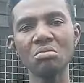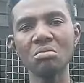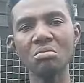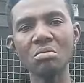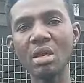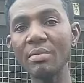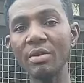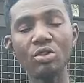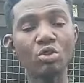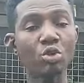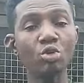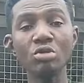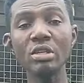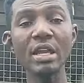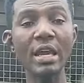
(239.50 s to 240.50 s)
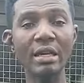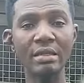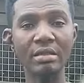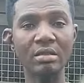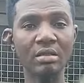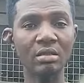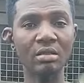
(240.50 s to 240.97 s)
maybe two
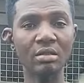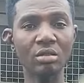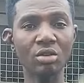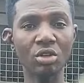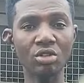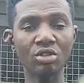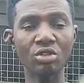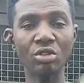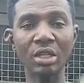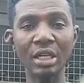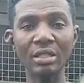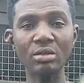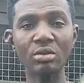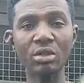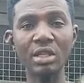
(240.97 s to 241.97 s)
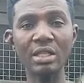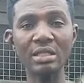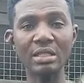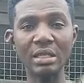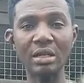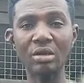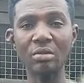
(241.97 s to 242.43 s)
years. Because you can't really
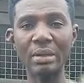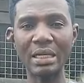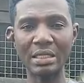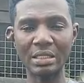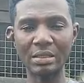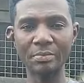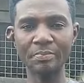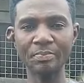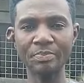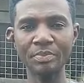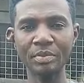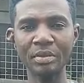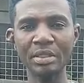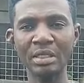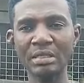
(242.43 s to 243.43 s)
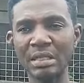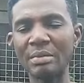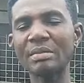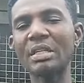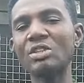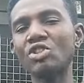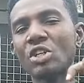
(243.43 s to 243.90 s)
tell much
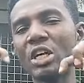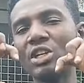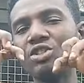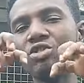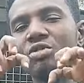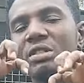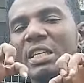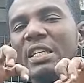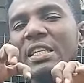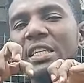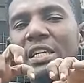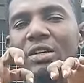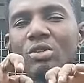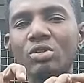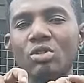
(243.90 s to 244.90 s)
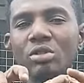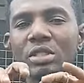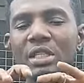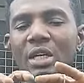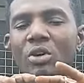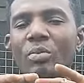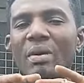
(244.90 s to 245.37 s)
sometimes you can use the nails to
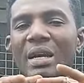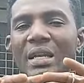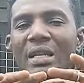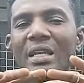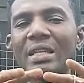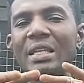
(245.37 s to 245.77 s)
tell but it